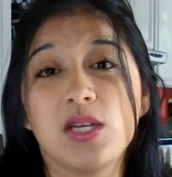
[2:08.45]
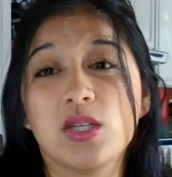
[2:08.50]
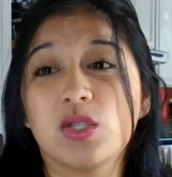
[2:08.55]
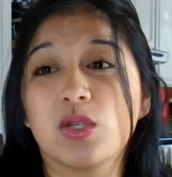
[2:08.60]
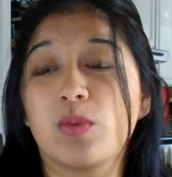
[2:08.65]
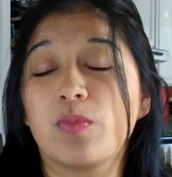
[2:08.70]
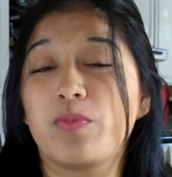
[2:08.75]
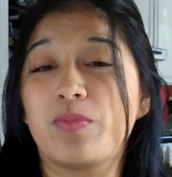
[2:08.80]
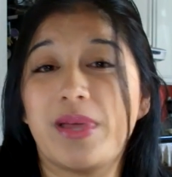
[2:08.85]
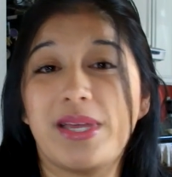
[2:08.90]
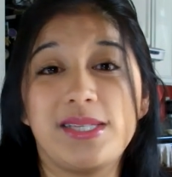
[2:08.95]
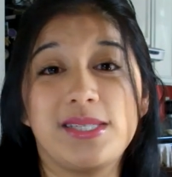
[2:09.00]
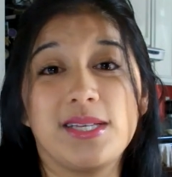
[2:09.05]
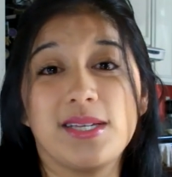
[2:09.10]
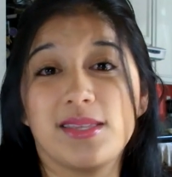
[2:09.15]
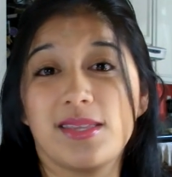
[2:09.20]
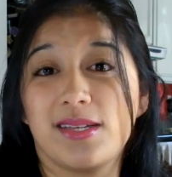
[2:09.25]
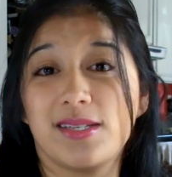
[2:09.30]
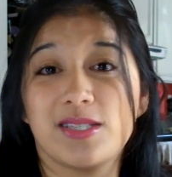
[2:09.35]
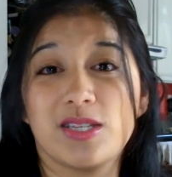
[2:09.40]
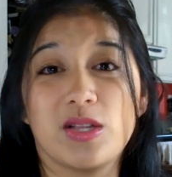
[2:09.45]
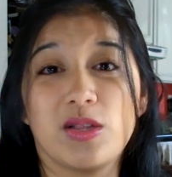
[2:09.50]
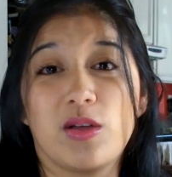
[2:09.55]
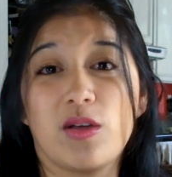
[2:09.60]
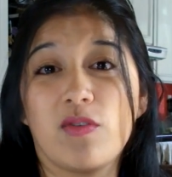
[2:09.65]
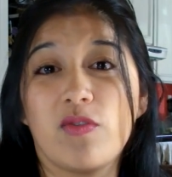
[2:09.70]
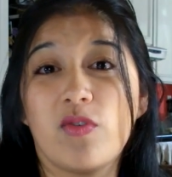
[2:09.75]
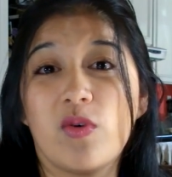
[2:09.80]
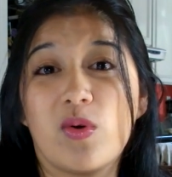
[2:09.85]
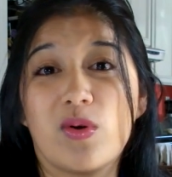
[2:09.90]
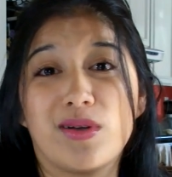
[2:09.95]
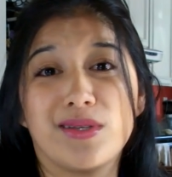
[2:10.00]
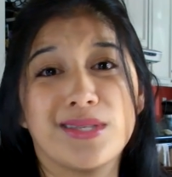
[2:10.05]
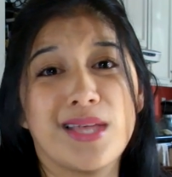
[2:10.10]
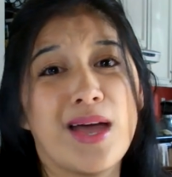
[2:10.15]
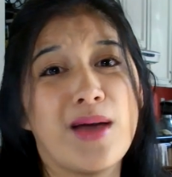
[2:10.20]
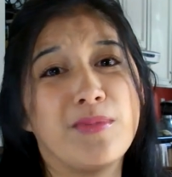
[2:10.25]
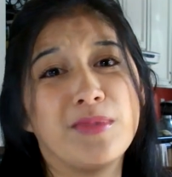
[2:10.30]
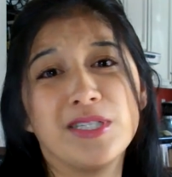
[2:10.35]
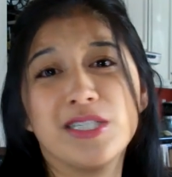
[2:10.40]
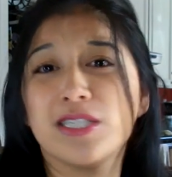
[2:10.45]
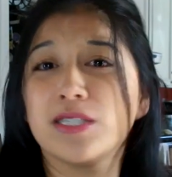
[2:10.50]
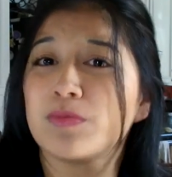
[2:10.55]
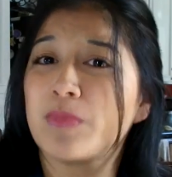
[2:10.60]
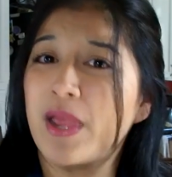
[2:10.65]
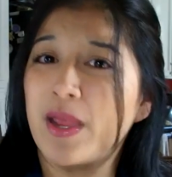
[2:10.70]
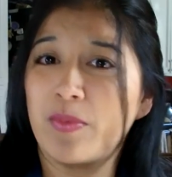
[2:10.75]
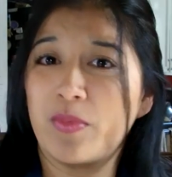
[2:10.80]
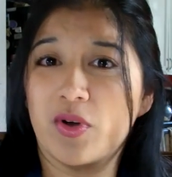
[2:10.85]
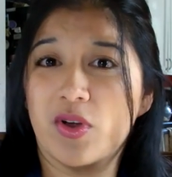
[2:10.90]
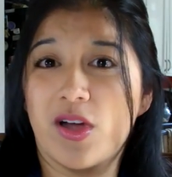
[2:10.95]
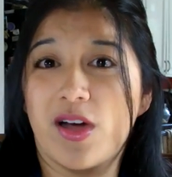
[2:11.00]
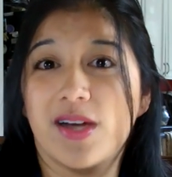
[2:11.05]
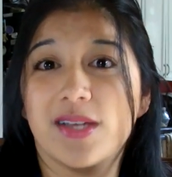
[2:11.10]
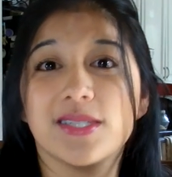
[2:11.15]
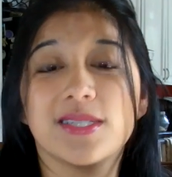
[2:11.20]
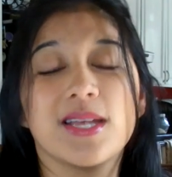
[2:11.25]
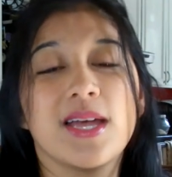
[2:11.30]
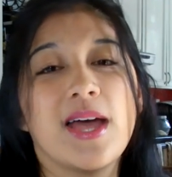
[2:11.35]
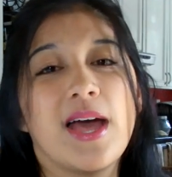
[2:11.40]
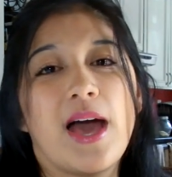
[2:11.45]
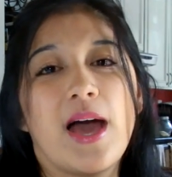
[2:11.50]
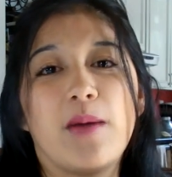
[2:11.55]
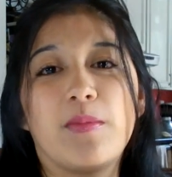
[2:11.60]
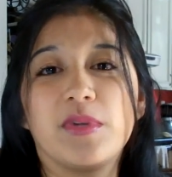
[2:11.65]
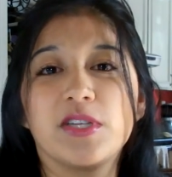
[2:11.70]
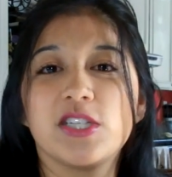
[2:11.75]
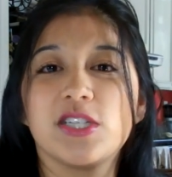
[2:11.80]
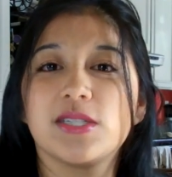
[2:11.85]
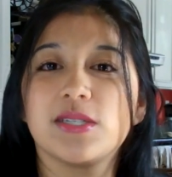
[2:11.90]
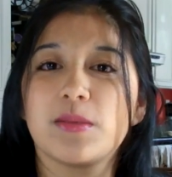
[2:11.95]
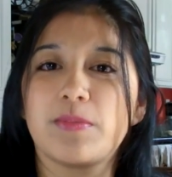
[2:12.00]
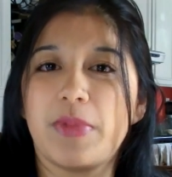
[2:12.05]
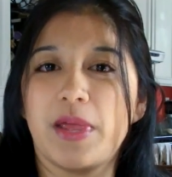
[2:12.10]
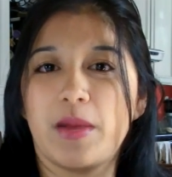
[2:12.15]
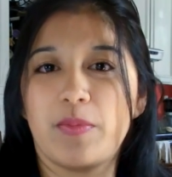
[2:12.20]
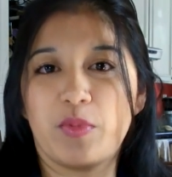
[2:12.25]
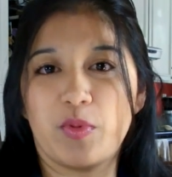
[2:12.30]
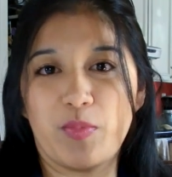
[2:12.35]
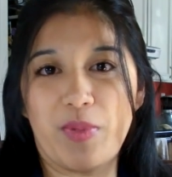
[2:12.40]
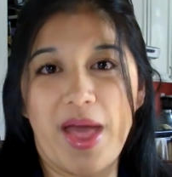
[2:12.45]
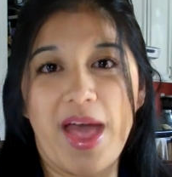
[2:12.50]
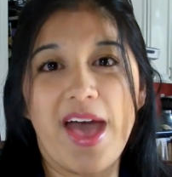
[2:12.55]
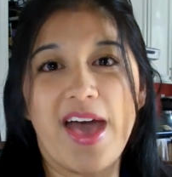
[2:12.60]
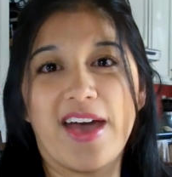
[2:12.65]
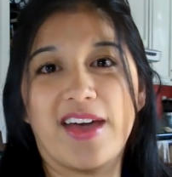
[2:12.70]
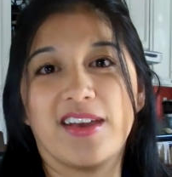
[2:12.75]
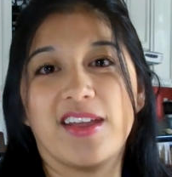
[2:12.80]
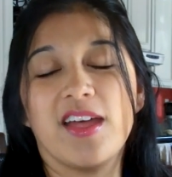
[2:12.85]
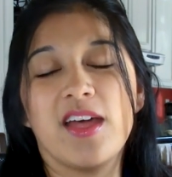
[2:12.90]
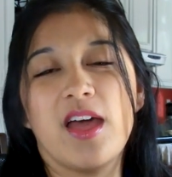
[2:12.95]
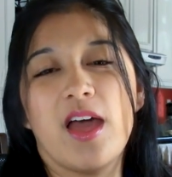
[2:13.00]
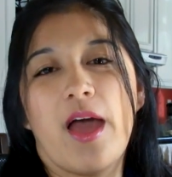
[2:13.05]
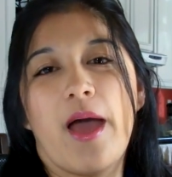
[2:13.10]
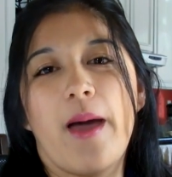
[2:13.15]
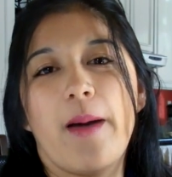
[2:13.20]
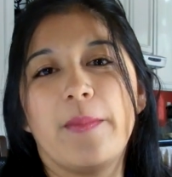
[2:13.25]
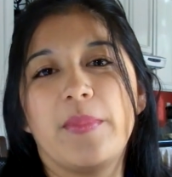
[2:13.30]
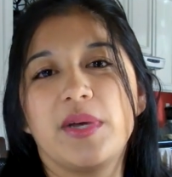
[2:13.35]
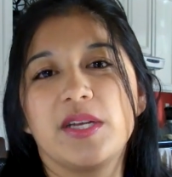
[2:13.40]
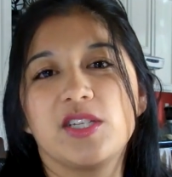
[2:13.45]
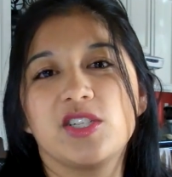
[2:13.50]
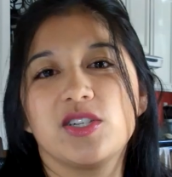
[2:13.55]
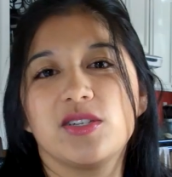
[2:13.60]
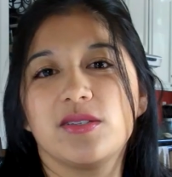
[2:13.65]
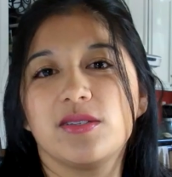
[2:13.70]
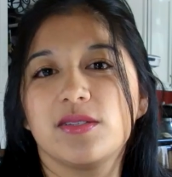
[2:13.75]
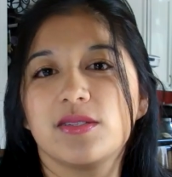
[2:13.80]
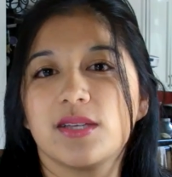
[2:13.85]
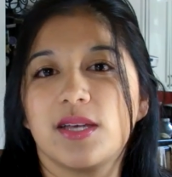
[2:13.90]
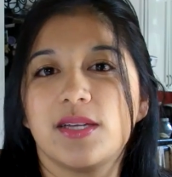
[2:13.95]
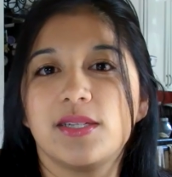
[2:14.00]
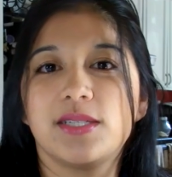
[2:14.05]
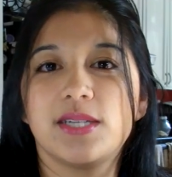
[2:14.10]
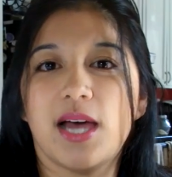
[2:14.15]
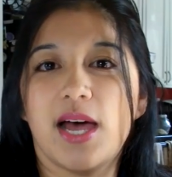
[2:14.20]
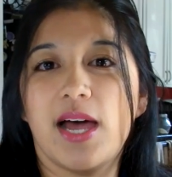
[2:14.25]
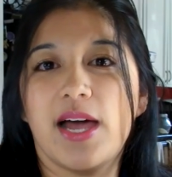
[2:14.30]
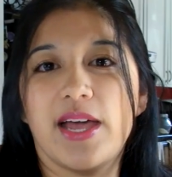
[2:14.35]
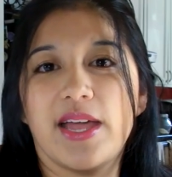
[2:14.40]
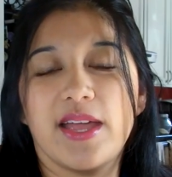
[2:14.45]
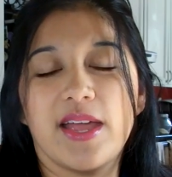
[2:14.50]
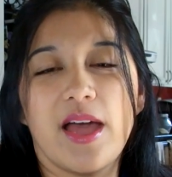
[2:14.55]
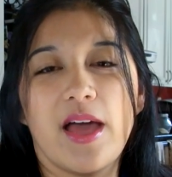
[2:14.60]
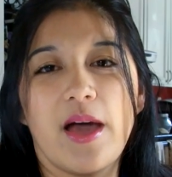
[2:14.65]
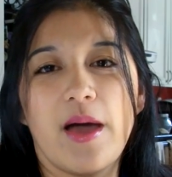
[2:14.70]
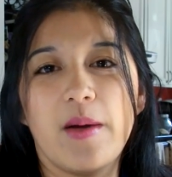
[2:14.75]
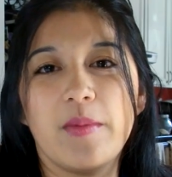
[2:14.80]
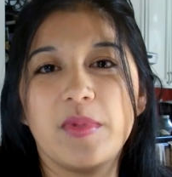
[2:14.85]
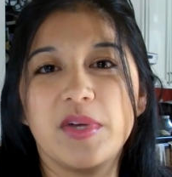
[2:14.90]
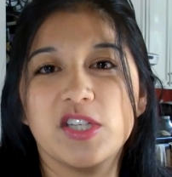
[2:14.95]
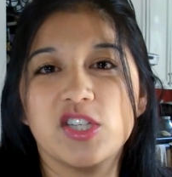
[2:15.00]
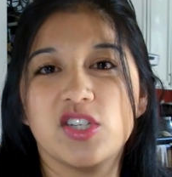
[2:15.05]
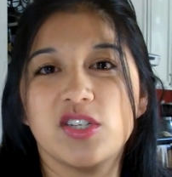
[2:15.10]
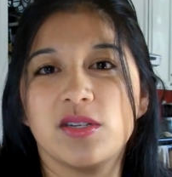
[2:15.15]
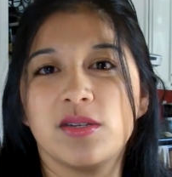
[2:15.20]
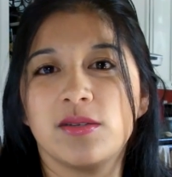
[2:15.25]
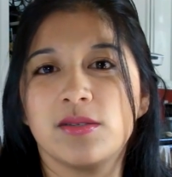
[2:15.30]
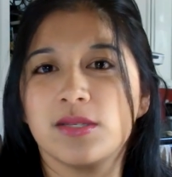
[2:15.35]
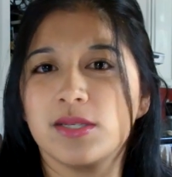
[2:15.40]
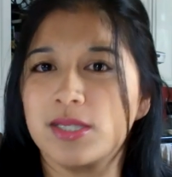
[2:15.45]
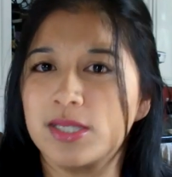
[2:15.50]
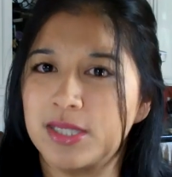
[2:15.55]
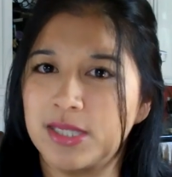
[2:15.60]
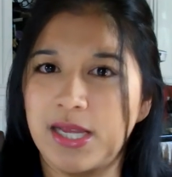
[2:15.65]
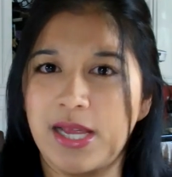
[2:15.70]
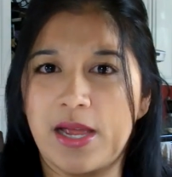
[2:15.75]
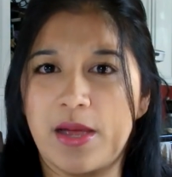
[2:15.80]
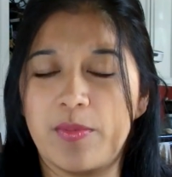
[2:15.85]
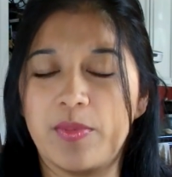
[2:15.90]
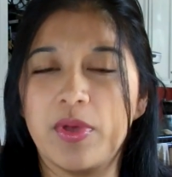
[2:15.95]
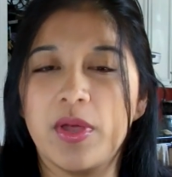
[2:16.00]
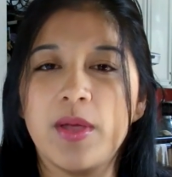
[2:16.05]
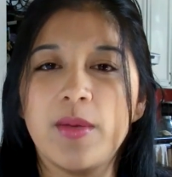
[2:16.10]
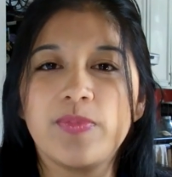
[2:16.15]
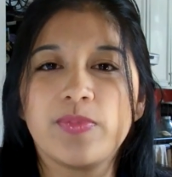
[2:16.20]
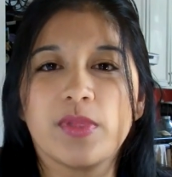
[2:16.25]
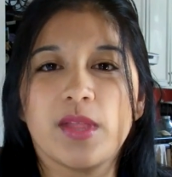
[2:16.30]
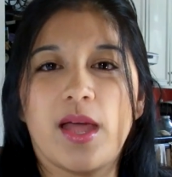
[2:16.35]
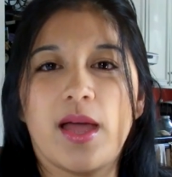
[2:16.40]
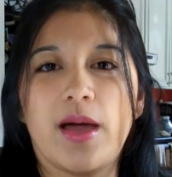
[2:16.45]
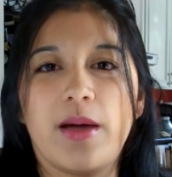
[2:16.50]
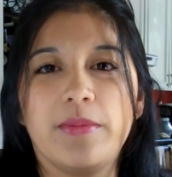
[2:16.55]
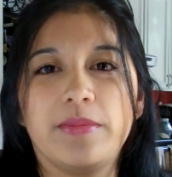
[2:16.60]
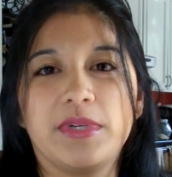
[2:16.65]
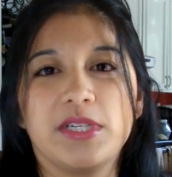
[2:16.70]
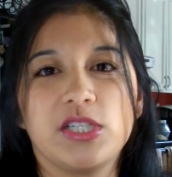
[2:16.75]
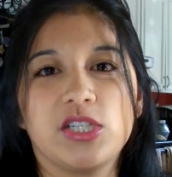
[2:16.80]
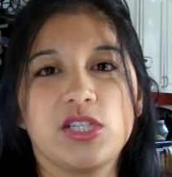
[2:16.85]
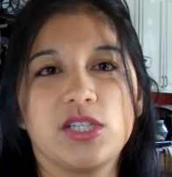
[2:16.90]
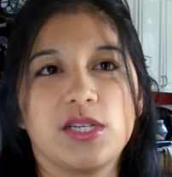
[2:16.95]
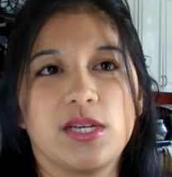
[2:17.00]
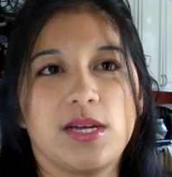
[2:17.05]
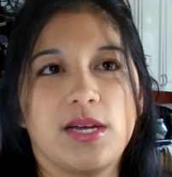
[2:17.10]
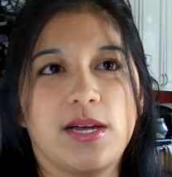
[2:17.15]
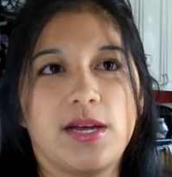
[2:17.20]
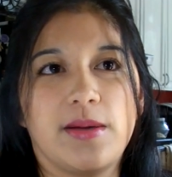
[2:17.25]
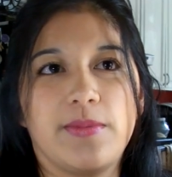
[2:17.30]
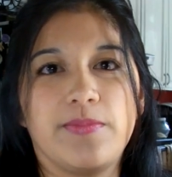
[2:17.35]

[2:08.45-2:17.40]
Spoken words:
So basic things to look for is how much does paper cost? How much is a paper pad? How much is a die? How much is a stamp? How much